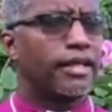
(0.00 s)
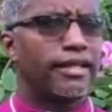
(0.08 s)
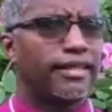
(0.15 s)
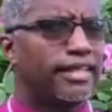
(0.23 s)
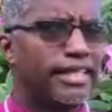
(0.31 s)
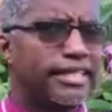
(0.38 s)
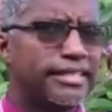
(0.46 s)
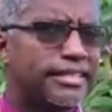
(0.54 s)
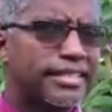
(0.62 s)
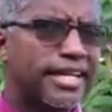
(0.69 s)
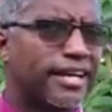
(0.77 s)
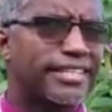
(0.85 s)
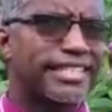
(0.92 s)
These
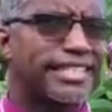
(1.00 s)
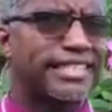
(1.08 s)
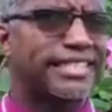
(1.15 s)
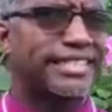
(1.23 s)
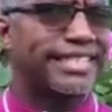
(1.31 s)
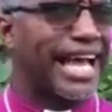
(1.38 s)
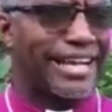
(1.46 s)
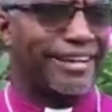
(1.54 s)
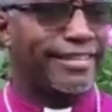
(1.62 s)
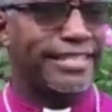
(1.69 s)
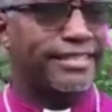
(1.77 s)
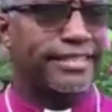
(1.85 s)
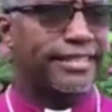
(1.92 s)
are
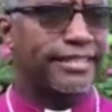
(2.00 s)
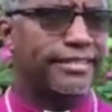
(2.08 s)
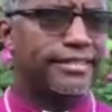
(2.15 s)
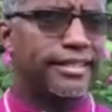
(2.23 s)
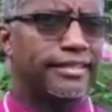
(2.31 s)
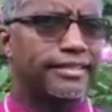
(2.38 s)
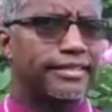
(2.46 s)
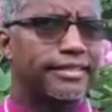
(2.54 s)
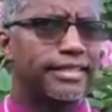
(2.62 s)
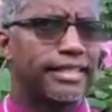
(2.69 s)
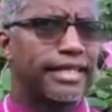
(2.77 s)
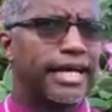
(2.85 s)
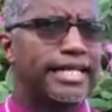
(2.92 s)
staggering statistics
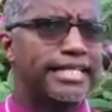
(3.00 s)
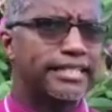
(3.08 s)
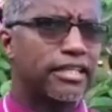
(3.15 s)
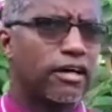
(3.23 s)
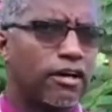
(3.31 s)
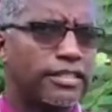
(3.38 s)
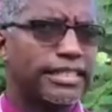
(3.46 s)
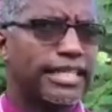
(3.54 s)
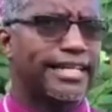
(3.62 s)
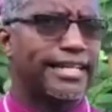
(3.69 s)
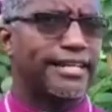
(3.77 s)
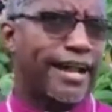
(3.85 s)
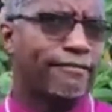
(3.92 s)
and is causing
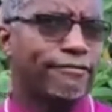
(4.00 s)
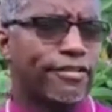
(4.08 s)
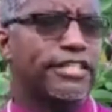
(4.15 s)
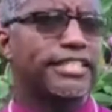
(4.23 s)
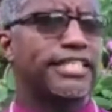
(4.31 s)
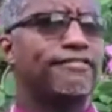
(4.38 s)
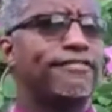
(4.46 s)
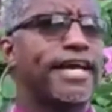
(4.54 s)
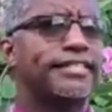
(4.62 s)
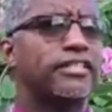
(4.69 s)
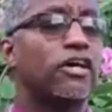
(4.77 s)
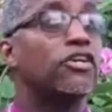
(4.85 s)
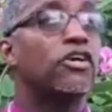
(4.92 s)
an adverse
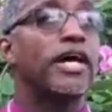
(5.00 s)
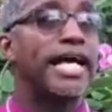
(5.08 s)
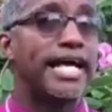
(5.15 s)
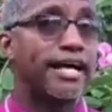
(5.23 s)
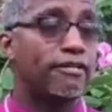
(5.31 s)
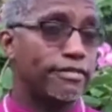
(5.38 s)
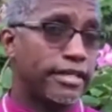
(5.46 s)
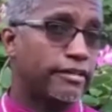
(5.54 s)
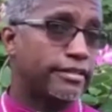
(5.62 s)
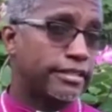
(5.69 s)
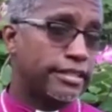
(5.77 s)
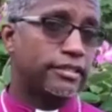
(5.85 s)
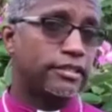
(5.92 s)
effect on our healthcare
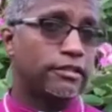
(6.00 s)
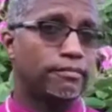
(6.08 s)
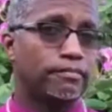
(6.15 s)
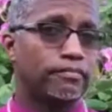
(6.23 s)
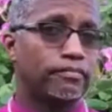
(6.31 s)
system.